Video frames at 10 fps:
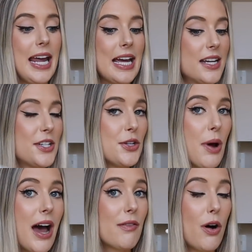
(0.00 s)
And I do
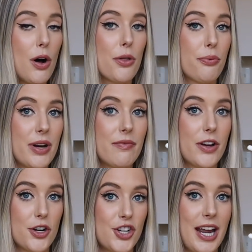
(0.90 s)
have all three of
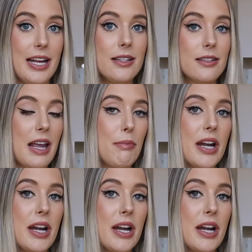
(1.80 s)
their shades, light,